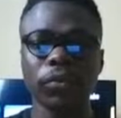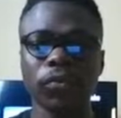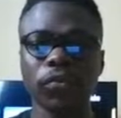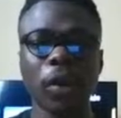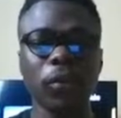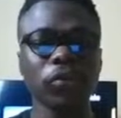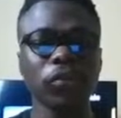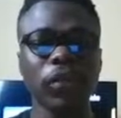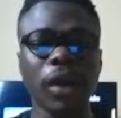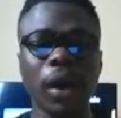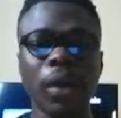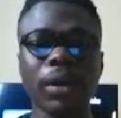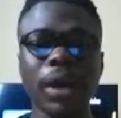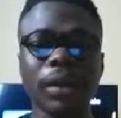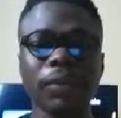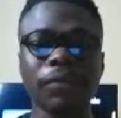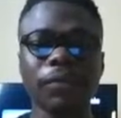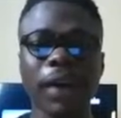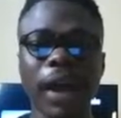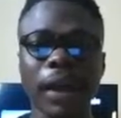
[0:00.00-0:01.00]
So I would
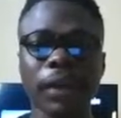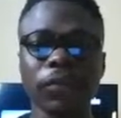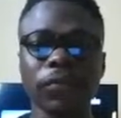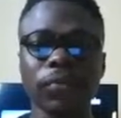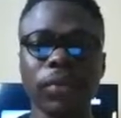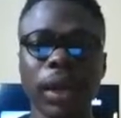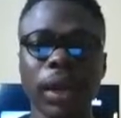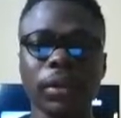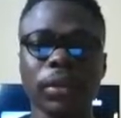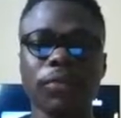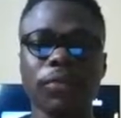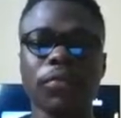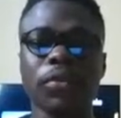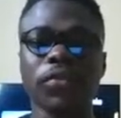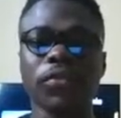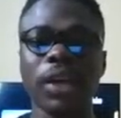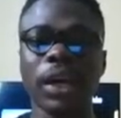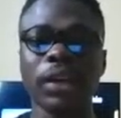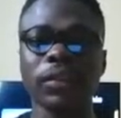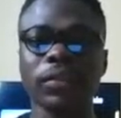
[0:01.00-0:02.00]
advise, right, if you're
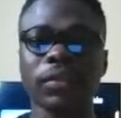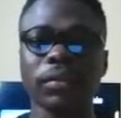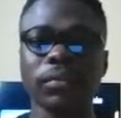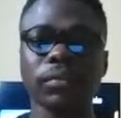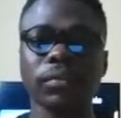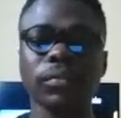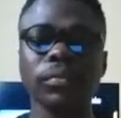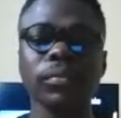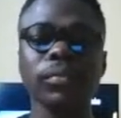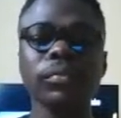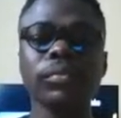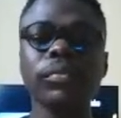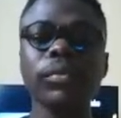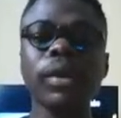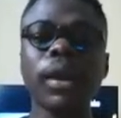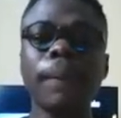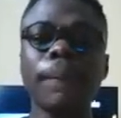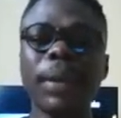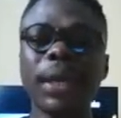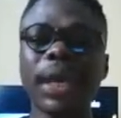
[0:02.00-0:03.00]
starting,
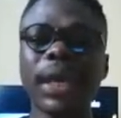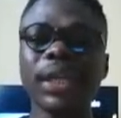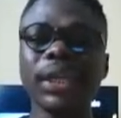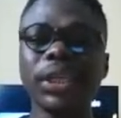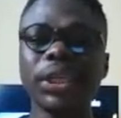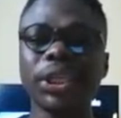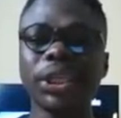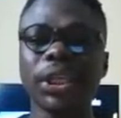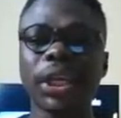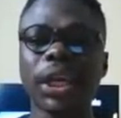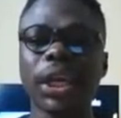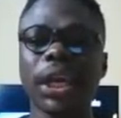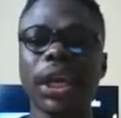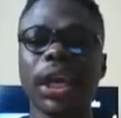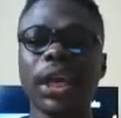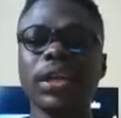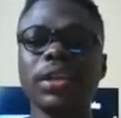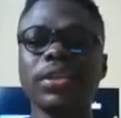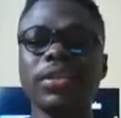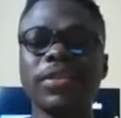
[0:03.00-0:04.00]
pick a niche
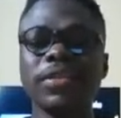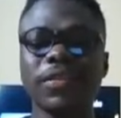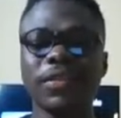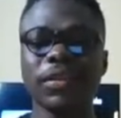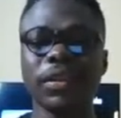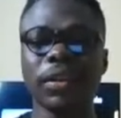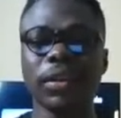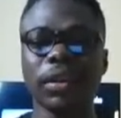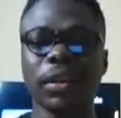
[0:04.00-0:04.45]
in these